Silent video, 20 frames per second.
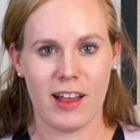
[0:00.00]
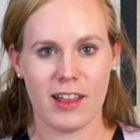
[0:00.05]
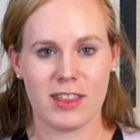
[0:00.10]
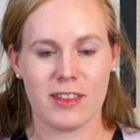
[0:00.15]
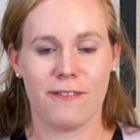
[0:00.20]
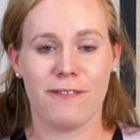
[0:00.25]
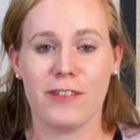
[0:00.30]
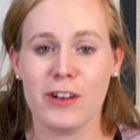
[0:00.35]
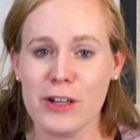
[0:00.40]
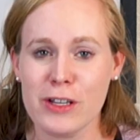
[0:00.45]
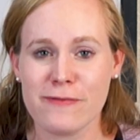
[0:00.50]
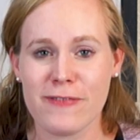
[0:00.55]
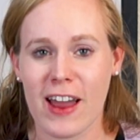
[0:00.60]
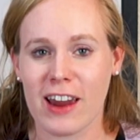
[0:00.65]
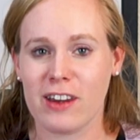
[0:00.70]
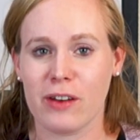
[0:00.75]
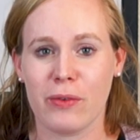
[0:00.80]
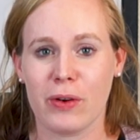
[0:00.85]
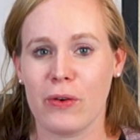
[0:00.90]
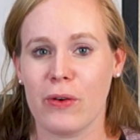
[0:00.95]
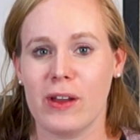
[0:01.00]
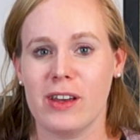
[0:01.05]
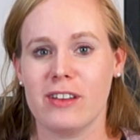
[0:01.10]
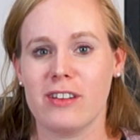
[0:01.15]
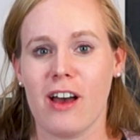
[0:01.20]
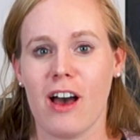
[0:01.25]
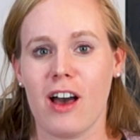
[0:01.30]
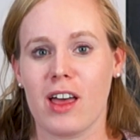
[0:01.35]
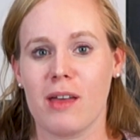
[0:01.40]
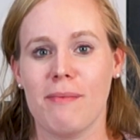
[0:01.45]
The first factor we're going to
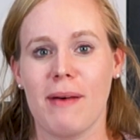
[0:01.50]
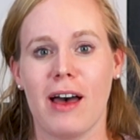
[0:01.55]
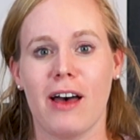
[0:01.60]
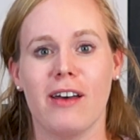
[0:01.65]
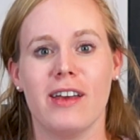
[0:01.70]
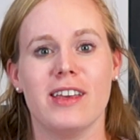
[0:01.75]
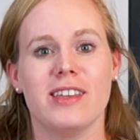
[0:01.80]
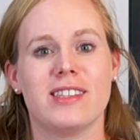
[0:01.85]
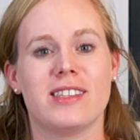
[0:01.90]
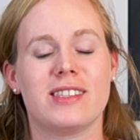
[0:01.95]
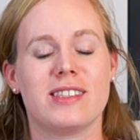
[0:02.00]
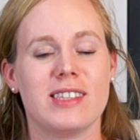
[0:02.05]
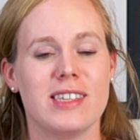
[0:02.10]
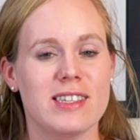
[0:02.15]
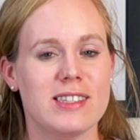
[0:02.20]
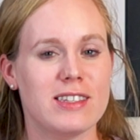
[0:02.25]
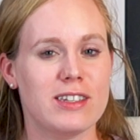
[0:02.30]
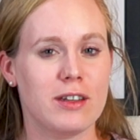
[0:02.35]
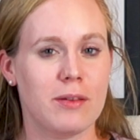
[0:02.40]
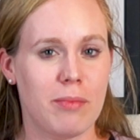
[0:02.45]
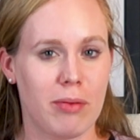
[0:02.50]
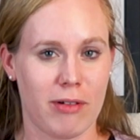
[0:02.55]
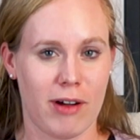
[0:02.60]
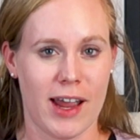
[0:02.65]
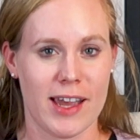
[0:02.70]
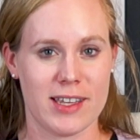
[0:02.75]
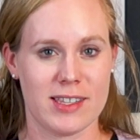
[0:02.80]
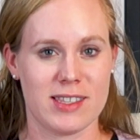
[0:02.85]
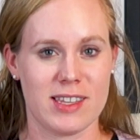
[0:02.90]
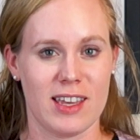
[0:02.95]
talk about is seasonal
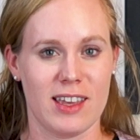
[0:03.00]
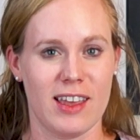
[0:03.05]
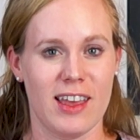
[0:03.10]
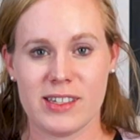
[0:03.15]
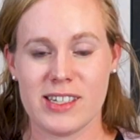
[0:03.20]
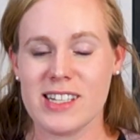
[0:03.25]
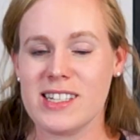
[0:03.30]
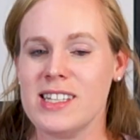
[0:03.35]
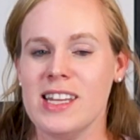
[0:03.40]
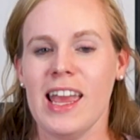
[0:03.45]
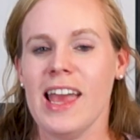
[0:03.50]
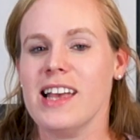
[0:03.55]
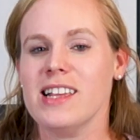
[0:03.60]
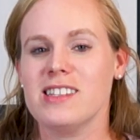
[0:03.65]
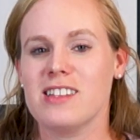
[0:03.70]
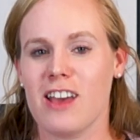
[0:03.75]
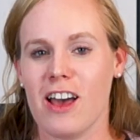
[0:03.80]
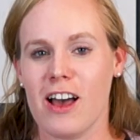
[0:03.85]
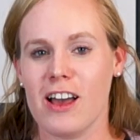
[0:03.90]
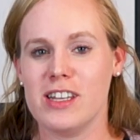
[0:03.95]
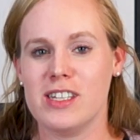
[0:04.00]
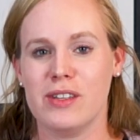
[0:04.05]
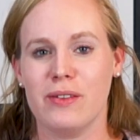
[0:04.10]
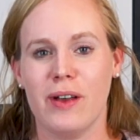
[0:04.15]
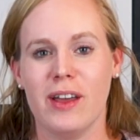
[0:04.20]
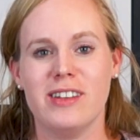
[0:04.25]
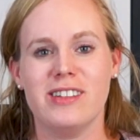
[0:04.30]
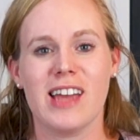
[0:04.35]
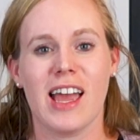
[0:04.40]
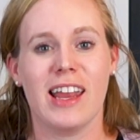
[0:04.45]
pricing. Disney has gone to
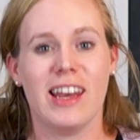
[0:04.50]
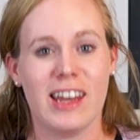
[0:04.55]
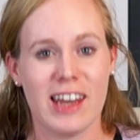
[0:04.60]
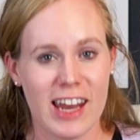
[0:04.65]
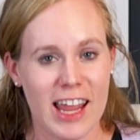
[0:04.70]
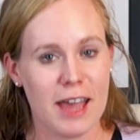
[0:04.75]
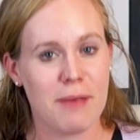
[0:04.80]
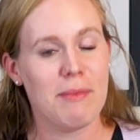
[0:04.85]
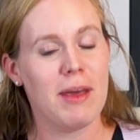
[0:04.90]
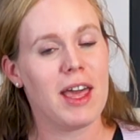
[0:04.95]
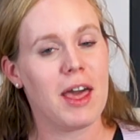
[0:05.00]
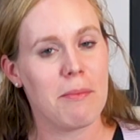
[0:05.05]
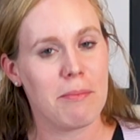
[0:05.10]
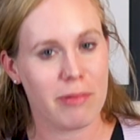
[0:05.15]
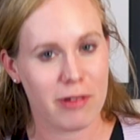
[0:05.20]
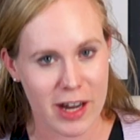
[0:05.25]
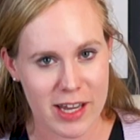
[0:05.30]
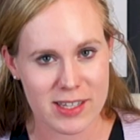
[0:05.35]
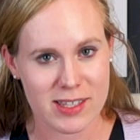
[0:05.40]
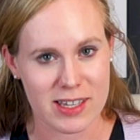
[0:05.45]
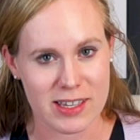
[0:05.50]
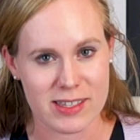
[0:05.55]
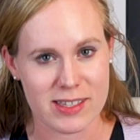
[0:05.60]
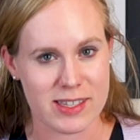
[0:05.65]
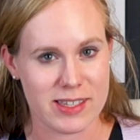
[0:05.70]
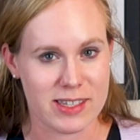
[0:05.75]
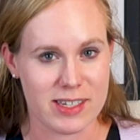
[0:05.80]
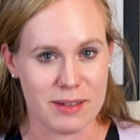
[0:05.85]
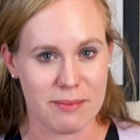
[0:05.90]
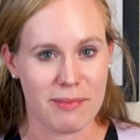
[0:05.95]
a dynamic pricing
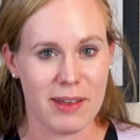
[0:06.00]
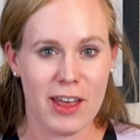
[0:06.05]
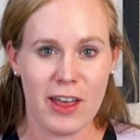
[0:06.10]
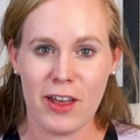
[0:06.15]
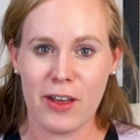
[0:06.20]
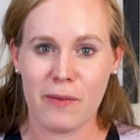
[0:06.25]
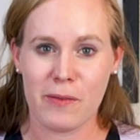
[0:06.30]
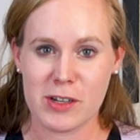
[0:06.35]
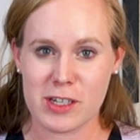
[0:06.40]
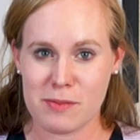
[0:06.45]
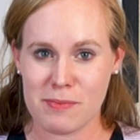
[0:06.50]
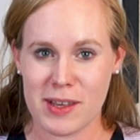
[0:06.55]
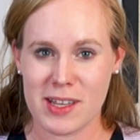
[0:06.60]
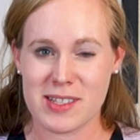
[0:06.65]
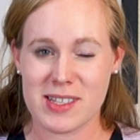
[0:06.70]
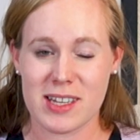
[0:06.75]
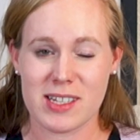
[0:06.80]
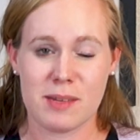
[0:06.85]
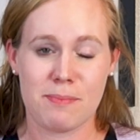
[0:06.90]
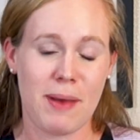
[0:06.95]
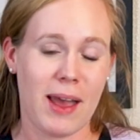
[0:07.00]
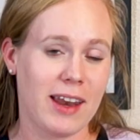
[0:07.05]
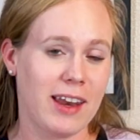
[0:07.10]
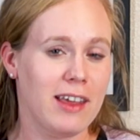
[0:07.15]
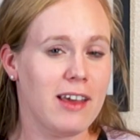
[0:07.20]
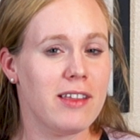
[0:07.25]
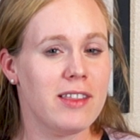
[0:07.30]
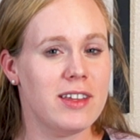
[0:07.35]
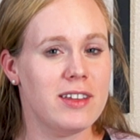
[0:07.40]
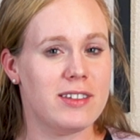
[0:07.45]
system, which means that
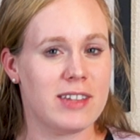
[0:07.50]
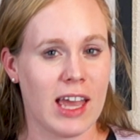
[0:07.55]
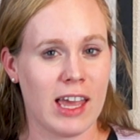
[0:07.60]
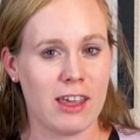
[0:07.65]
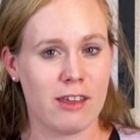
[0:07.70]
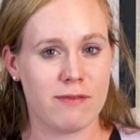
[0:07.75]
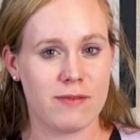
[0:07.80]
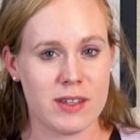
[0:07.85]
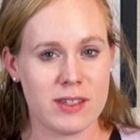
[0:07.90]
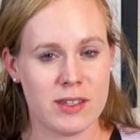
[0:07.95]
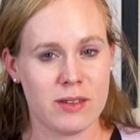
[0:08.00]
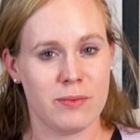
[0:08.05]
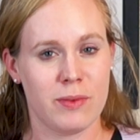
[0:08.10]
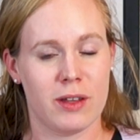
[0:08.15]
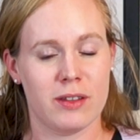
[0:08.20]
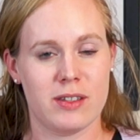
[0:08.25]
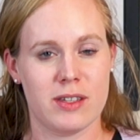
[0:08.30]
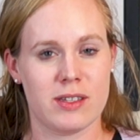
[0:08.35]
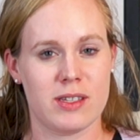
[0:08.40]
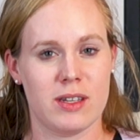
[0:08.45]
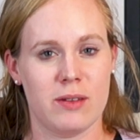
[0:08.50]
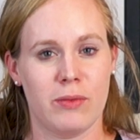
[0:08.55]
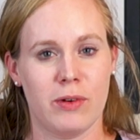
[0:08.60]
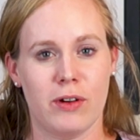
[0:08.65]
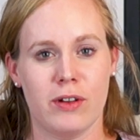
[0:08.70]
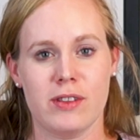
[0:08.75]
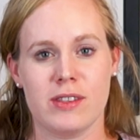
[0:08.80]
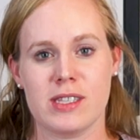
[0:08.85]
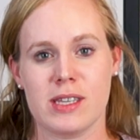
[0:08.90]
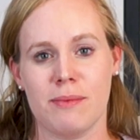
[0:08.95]
depending on the date you visit Walt Disney
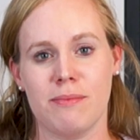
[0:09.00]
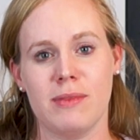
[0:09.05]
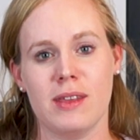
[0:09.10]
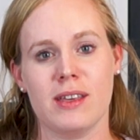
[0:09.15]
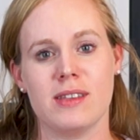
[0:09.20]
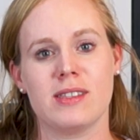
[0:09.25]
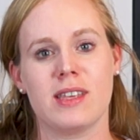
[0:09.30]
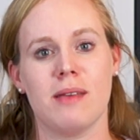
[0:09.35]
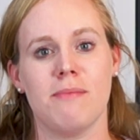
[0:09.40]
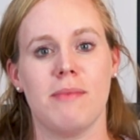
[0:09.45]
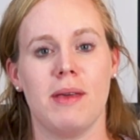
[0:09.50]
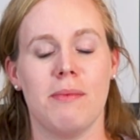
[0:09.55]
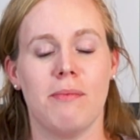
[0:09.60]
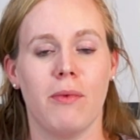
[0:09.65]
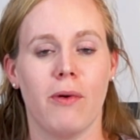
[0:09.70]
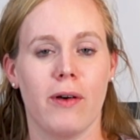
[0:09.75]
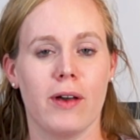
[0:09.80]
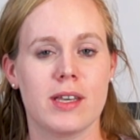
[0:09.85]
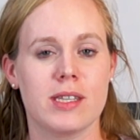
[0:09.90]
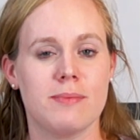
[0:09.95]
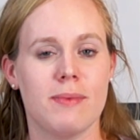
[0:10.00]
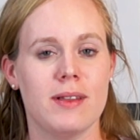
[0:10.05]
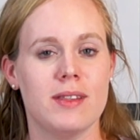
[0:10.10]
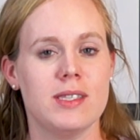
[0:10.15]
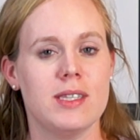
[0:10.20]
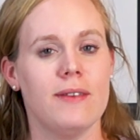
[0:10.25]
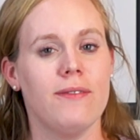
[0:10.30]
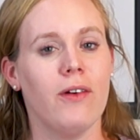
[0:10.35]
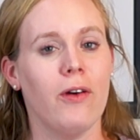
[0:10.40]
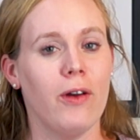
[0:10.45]
World, some things can be more
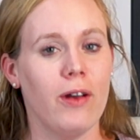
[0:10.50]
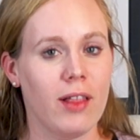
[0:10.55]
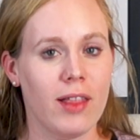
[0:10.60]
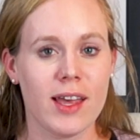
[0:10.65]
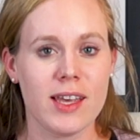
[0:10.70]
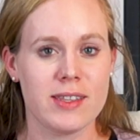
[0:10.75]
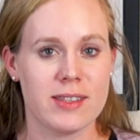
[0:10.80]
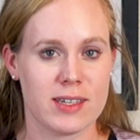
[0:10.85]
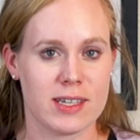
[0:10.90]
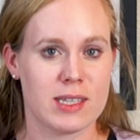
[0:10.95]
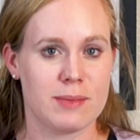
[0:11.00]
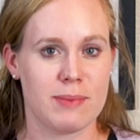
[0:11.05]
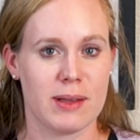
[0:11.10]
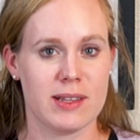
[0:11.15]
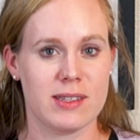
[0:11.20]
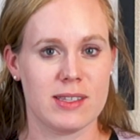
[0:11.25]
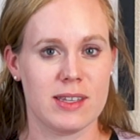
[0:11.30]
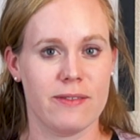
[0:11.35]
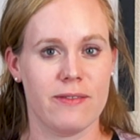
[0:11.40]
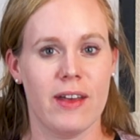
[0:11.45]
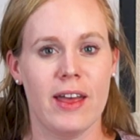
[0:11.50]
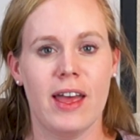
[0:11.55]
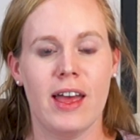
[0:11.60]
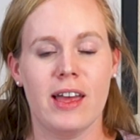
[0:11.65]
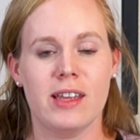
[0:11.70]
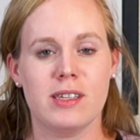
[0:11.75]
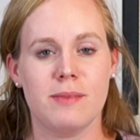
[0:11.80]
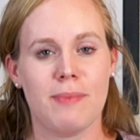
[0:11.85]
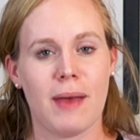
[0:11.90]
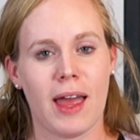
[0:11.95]
expensive or less expensive
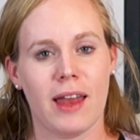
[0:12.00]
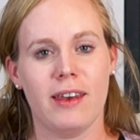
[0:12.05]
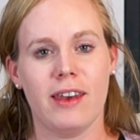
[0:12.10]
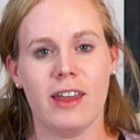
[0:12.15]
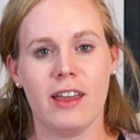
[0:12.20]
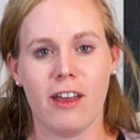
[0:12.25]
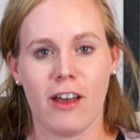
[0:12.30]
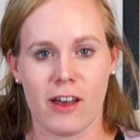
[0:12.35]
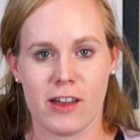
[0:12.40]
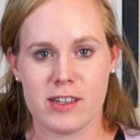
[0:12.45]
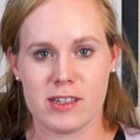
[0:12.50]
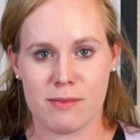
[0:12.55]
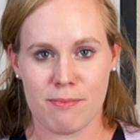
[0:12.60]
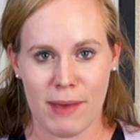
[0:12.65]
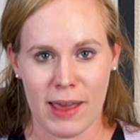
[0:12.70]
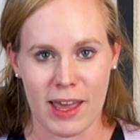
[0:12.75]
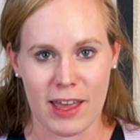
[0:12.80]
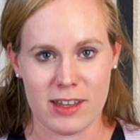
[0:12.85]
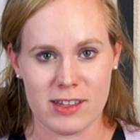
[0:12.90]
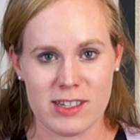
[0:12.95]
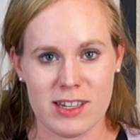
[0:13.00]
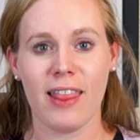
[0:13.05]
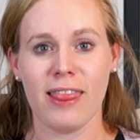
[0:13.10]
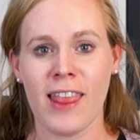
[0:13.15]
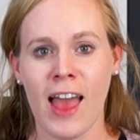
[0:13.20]
depending on demand.